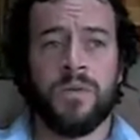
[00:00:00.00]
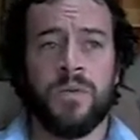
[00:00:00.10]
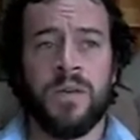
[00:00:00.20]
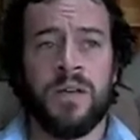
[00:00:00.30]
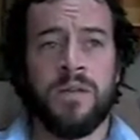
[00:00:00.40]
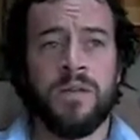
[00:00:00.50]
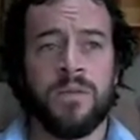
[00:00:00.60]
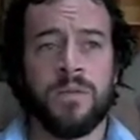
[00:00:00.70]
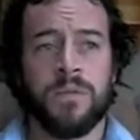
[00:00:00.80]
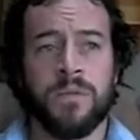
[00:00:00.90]
We
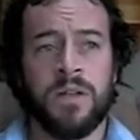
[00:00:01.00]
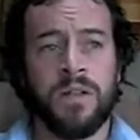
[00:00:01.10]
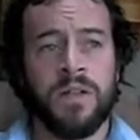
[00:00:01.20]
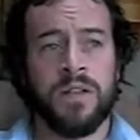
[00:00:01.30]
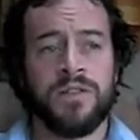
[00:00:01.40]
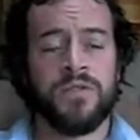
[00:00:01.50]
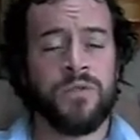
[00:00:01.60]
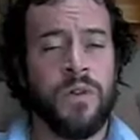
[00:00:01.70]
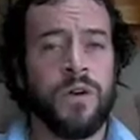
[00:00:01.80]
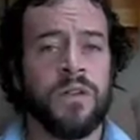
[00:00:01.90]
really
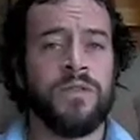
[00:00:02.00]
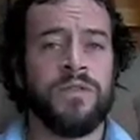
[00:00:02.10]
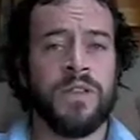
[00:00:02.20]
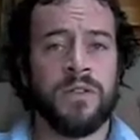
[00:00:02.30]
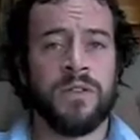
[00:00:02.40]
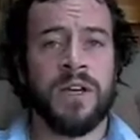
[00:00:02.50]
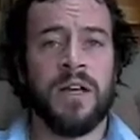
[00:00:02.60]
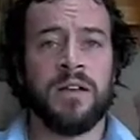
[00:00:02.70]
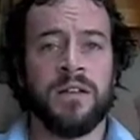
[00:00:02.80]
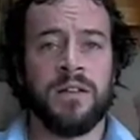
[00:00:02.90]
strongly feel
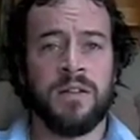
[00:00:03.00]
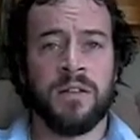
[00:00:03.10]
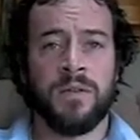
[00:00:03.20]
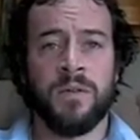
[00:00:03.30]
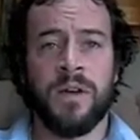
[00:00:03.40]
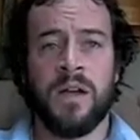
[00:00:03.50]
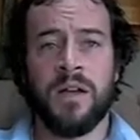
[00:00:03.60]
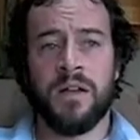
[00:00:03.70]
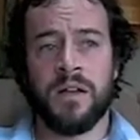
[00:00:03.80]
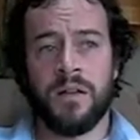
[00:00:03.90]
that
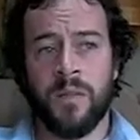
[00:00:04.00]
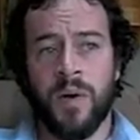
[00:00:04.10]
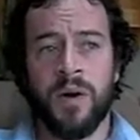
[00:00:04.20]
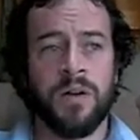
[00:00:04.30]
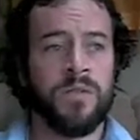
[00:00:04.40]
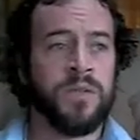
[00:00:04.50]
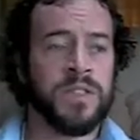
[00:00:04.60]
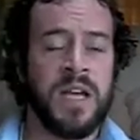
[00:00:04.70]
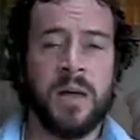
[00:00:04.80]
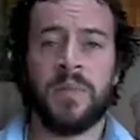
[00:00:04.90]
part of
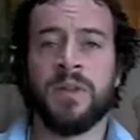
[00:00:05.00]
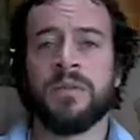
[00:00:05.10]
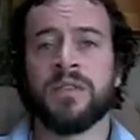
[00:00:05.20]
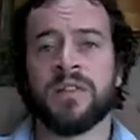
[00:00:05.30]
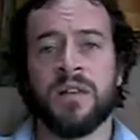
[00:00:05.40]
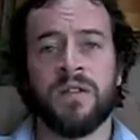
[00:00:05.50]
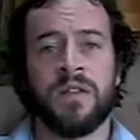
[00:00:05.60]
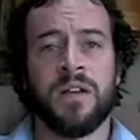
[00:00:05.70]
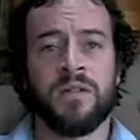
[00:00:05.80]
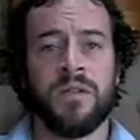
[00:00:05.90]
what's happening with this
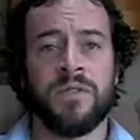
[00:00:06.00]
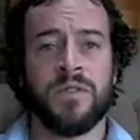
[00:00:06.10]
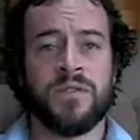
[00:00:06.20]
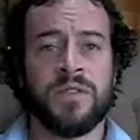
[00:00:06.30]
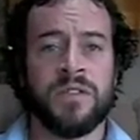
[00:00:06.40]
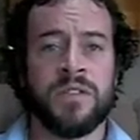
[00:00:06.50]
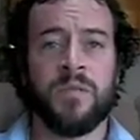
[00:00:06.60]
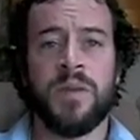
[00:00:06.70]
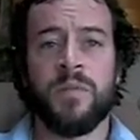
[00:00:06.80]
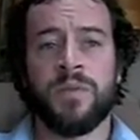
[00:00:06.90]
healthcare revolution is that
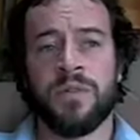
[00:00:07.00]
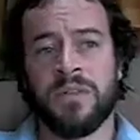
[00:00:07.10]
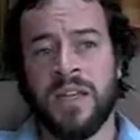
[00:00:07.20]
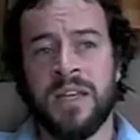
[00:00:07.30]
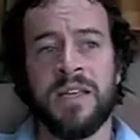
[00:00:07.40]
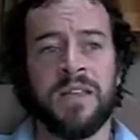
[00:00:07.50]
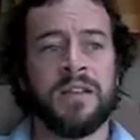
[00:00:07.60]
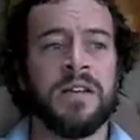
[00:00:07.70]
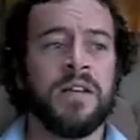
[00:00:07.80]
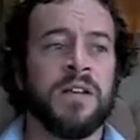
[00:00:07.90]
people are
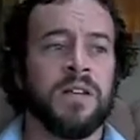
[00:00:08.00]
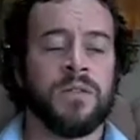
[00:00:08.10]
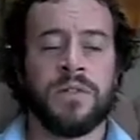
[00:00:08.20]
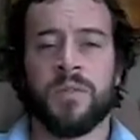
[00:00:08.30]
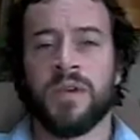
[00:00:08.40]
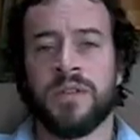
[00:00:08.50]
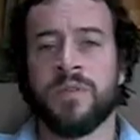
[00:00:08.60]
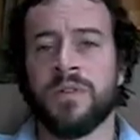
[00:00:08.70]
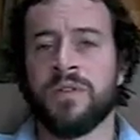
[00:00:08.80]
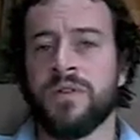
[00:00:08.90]
taking the
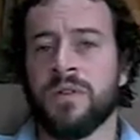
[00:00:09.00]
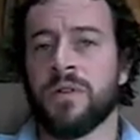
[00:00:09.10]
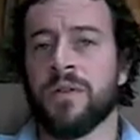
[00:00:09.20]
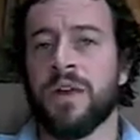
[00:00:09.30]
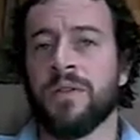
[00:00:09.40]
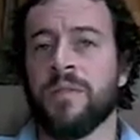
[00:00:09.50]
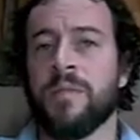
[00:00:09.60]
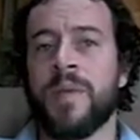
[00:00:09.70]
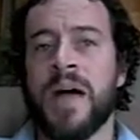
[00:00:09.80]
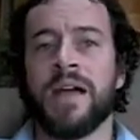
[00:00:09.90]
responsibility for their own health
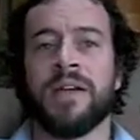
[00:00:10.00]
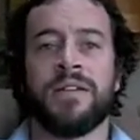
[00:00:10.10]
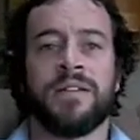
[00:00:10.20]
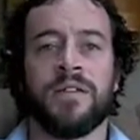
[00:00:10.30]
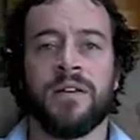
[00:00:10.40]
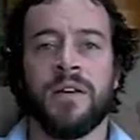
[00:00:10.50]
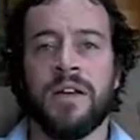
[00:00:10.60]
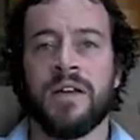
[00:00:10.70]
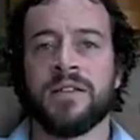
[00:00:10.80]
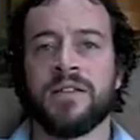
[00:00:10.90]
back into their
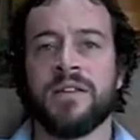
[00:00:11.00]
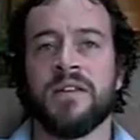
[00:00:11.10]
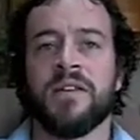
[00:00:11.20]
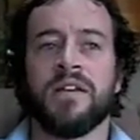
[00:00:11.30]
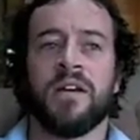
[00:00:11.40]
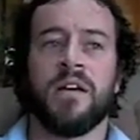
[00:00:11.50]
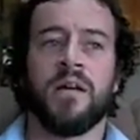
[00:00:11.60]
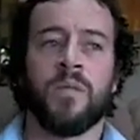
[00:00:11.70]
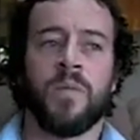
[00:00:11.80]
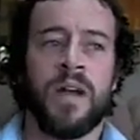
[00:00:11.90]
hands.
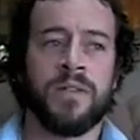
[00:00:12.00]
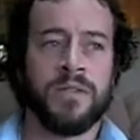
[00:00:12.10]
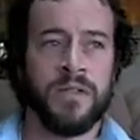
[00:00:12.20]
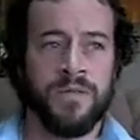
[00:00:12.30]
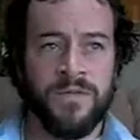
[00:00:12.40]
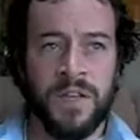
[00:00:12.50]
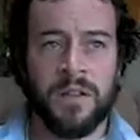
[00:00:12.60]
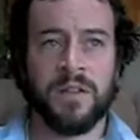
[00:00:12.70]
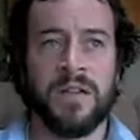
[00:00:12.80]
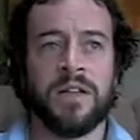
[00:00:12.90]
Rather than
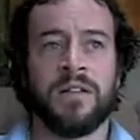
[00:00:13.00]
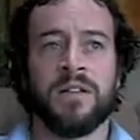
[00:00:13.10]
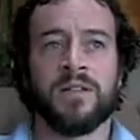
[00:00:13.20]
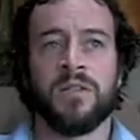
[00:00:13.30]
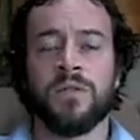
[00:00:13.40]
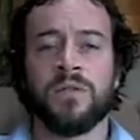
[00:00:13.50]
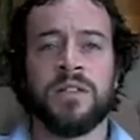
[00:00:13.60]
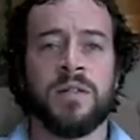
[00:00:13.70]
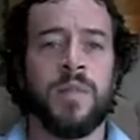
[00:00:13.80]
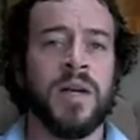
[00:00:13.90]
feeling like they're totally
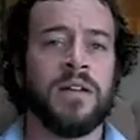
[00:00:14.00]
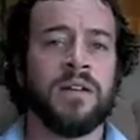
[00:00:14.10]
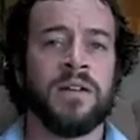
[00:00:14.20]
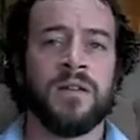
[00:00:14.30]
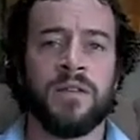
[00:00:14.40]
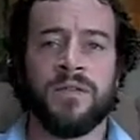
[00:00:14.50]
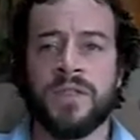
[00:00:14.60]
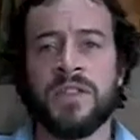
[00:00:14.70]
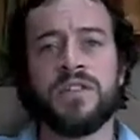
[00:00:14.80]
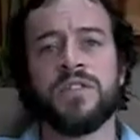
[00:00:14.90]
dependent on their
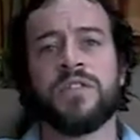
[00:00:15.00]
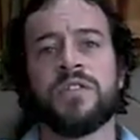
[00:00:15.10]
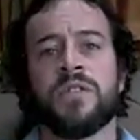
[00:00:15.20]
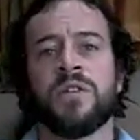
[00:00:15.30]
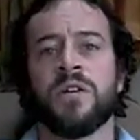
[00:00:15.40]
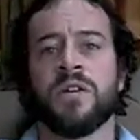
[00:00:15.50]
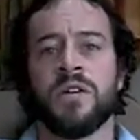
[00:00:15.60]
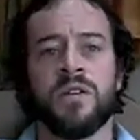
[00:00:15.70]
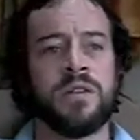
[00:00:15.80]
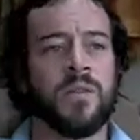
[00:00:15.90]
physician or on
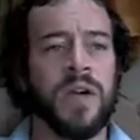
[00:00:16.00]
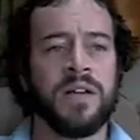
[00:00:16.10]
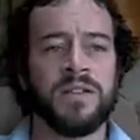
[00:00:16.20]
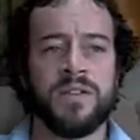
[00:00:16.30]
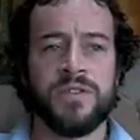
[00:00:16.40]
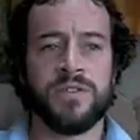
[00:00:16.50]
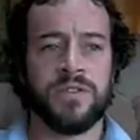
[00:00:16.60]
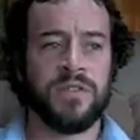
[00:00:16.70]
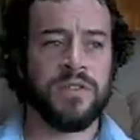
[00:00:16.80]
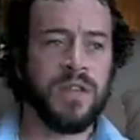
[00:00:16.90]
another practitioner
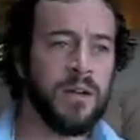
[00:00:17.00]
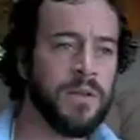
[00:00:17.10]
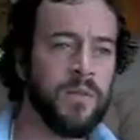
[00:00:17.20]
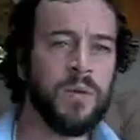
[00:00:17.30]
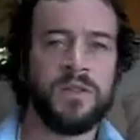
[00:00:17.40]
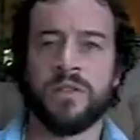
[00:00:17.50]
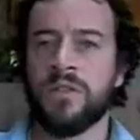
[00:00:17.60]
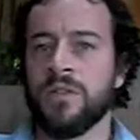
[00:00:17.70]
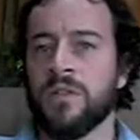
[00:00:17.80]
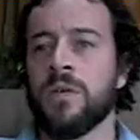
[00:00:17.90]
to tell them what to
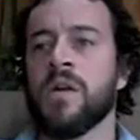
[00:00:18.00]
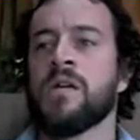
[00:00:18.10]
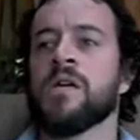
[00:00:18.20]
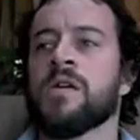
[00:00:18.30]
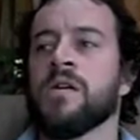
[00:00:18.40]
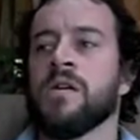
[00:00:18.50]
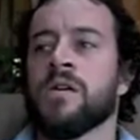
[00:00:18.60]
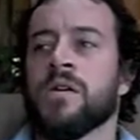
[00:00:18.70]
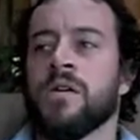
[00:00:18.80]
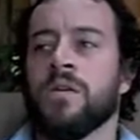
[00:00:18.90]
do,
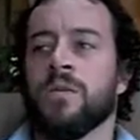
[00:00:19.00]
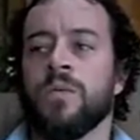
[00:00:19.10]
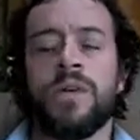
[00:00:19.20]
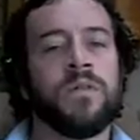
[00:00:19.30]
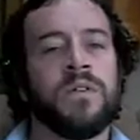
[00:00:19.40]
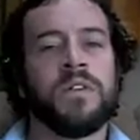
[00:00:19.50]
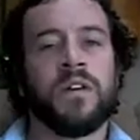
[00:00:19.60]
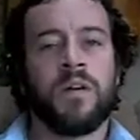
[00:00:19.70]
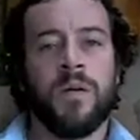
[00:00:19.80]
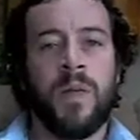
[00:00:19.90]
we really
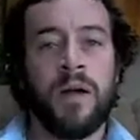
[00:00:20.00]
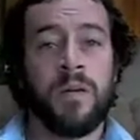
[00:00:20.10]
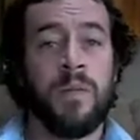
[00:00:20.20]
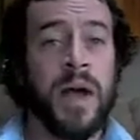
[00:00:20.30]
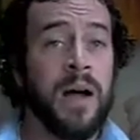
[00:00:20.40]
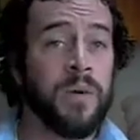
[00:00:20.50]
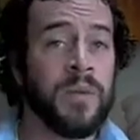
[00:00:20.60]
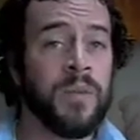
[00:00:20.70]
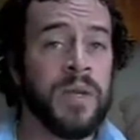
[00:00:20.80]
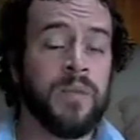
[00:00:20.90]
are about
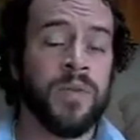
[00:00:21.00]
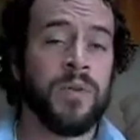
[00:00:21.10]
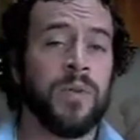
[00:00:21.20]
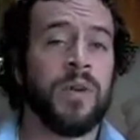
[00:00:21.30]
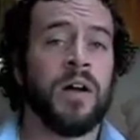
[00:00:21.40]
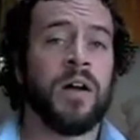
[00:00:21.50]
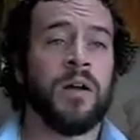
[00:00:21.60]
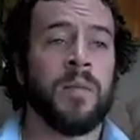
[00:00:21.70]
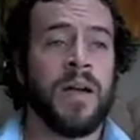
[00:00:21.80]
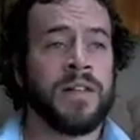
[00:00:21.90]
empowering people
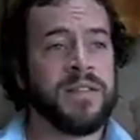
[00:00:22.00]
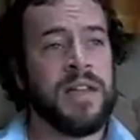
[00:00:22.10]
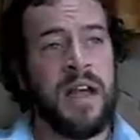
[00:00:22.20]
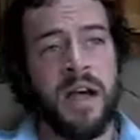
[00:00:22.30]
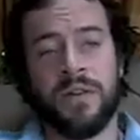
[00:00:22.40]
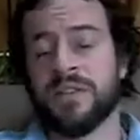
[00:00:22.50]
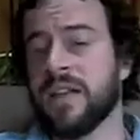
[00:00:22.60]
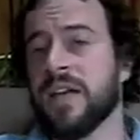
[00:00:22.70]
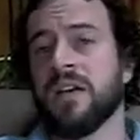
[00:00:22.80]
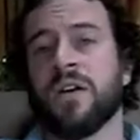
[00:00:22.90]
as to how to
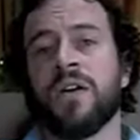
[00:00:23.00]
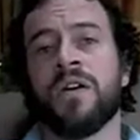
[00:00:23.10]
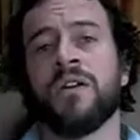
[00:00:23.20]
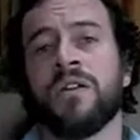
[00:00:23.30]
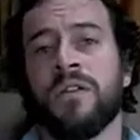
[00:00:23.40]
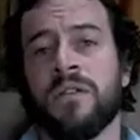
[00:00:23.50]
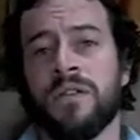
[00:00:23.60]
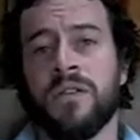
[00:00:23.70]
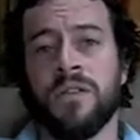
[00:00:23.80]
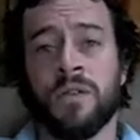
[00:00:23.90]
take on
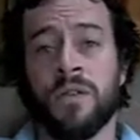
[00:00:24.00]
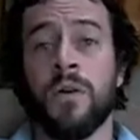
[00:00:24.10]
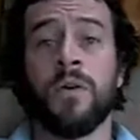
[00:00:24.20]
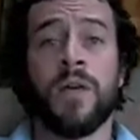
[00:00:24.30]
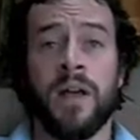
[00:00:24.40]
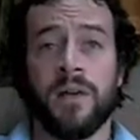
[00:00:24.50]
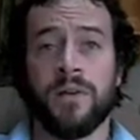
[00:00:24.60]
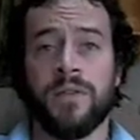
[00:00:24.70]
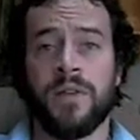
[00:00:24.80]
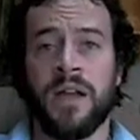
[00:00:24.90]
your own
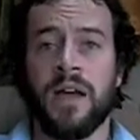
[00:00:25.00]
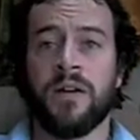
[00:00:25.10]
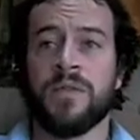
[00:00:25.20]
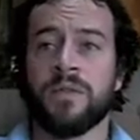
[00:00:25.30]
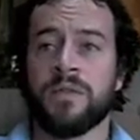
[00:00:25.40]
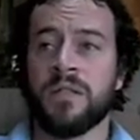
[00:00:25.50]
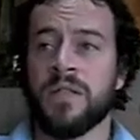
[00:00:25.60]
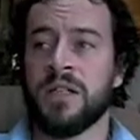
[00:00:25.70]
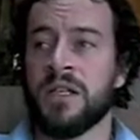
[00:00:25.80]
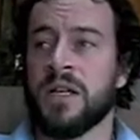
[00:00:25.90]
health and how to
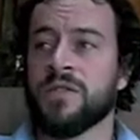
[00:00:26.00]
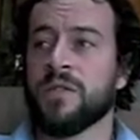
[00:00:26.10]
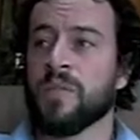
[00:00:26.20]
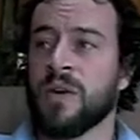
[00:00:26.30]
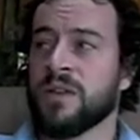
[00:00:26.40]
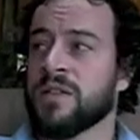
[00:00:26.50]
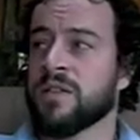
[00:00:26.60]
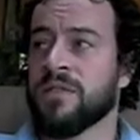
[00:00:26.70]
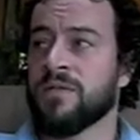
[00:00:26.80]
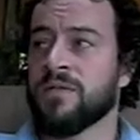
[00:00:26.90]
really engage the
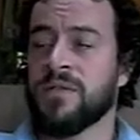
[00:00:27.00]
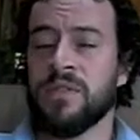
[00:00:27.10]
process of